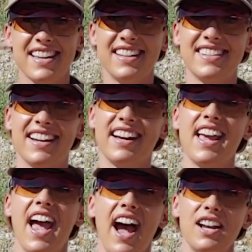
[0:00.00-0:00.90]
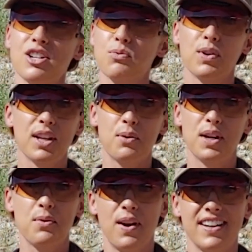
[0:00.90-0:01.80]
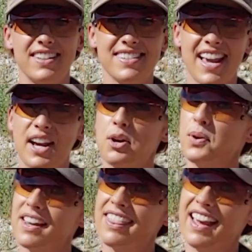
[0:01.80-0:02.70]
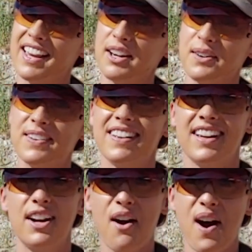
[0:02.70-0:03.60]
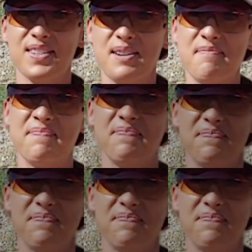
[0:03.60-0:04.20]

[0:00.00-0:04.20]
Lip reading: and I just really quick wanted to say a quick thank you. You're awesome.